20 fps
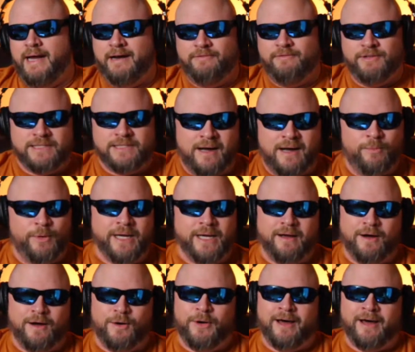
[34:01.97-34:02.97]
time we
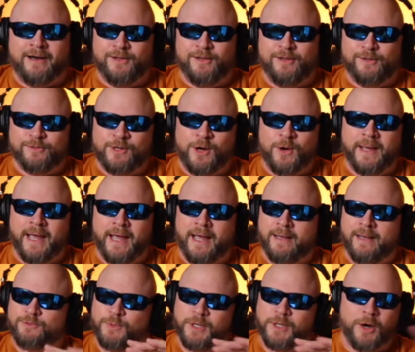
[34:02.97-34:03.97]
go now to those home
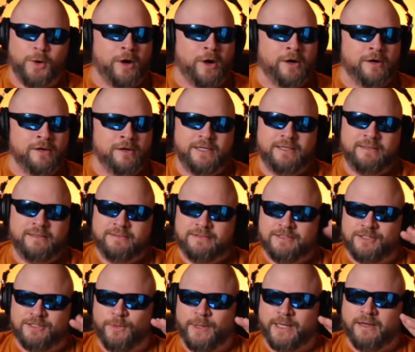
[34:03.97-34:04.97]
games, we go early so
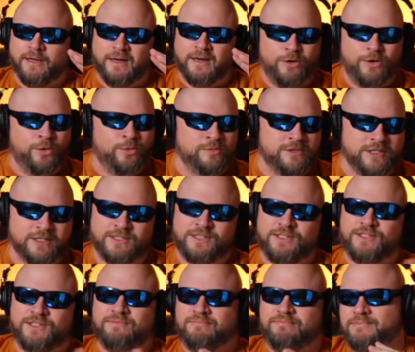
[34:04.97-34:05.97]
we can go just
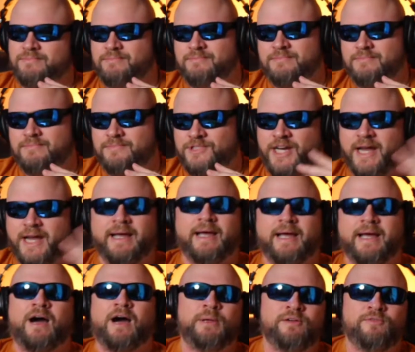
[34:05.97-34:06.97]
check
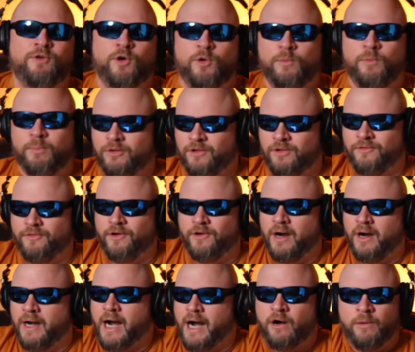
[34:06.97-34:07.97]
out Bevo Boulevard.
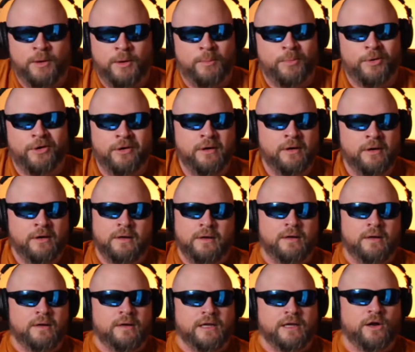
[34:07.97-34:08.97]
And I remember,
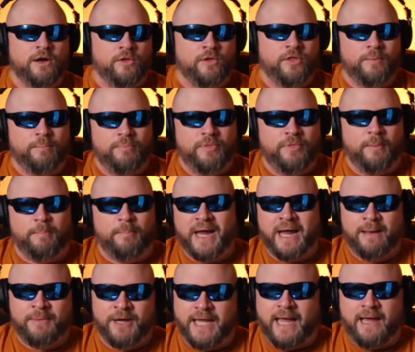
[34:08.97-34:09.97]
the
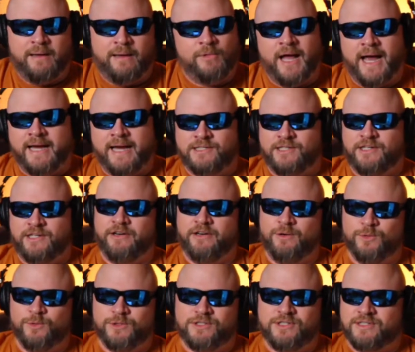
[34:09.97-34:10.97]
Bama game last year, it
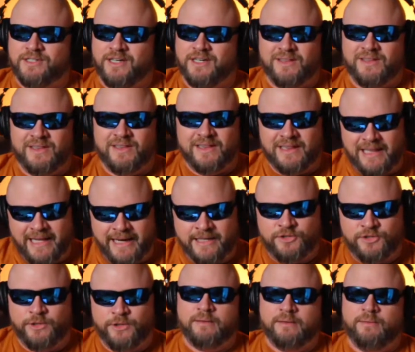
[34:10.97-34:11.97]
was just
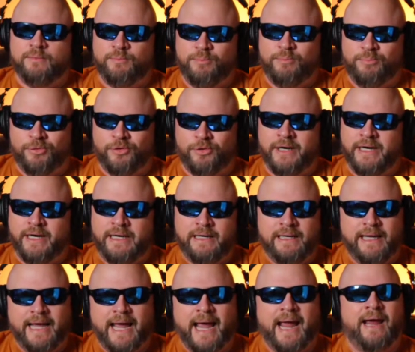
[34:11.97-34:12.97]
electric
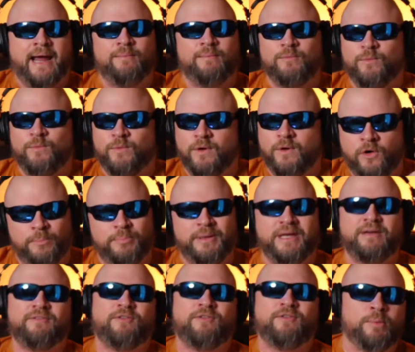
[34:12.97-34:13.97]
pre-game on
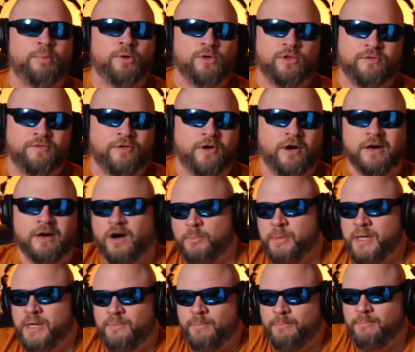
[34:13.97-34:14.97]
Bevo Boulevard. And all
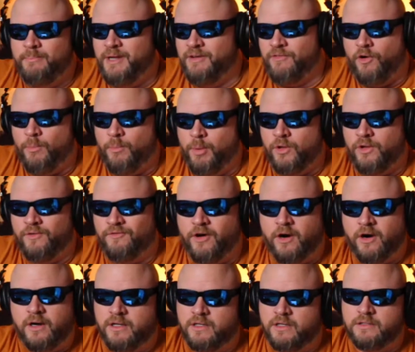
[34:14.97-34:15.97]
Bevo
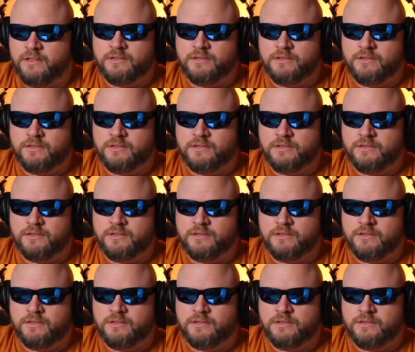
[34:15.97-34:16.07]
Boulevard is